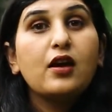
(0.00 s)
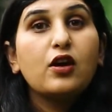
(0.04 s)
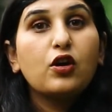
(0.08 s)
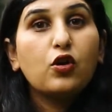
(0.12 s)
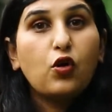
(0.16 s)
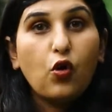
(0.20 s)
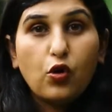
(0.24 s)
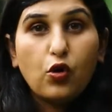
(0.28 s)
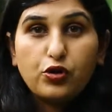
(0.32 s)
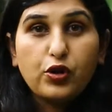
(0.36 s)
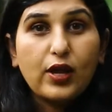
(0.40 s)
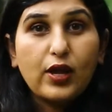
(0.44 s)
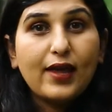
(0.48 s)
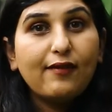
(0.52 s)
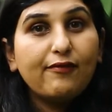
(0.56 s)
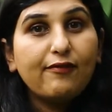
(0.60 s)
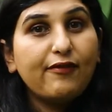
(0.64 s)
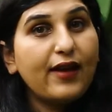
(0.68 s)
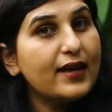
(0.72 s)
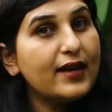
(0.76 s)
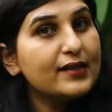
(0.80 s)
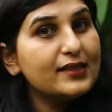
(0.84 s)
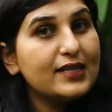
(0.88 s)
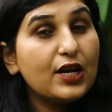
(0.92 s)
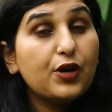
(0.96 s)
Go to
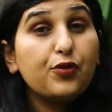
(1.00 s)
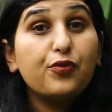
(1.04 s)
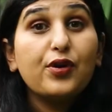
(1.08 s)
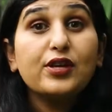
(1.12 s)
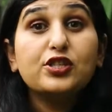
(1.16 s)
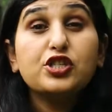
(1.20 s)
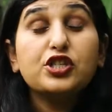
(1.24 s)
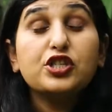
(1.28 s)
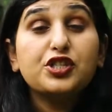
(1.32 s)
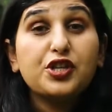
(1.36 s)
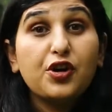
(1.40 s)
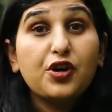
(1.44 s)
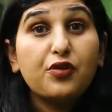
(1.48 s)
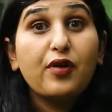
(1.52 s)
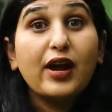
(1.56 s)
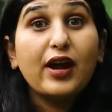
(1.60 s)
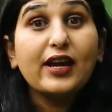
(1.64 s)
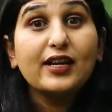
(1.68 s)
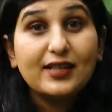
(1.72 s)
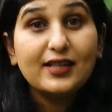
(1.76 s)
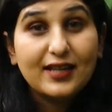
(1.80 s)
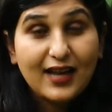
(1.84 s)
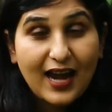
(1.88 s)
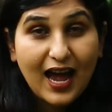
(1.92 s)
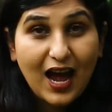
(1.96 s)
events and register
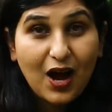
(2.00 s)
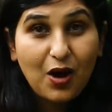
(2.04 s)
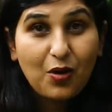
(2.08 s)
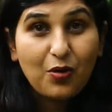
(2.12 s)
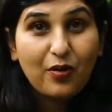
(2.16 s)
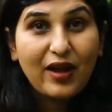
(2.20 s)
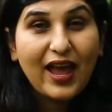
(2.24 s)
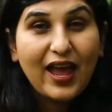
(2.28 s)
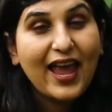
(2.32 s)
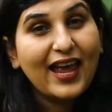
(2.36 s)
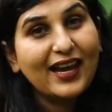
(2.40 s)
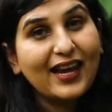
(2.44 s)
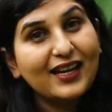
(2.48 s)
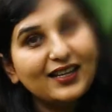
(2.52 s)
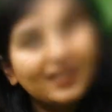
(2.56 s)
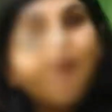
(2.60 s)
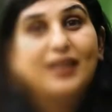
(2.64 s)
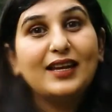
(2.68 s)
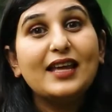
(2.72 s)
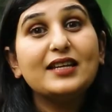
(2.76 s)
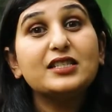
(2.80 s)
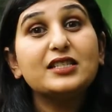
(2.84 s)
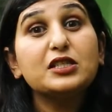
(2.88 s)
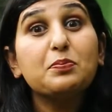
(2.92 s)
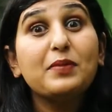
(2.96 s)
right now and
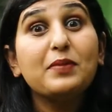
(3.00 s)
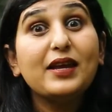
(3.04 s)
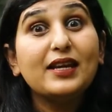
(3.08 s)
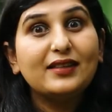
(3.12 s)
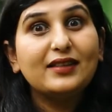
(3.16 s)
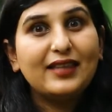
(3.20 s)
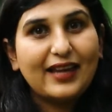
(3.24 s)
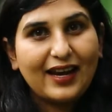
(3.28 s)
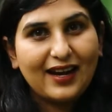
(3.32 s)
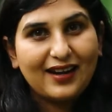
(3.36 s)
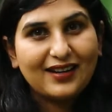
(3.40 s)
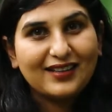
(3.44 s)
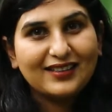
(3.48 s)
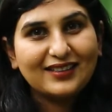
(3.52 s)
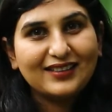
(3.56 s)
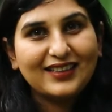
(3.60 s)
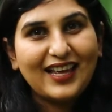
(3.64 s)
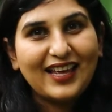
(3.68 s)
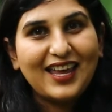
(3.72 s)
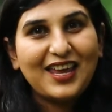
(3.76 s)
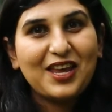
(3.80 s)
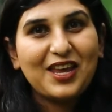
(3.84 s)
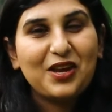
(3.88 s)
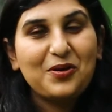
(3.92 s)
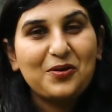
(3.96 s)
let's meet there.
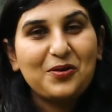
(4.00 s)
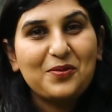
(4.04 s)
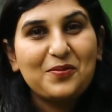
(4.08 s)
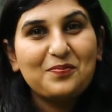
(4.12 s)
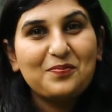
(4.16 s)
Thank you.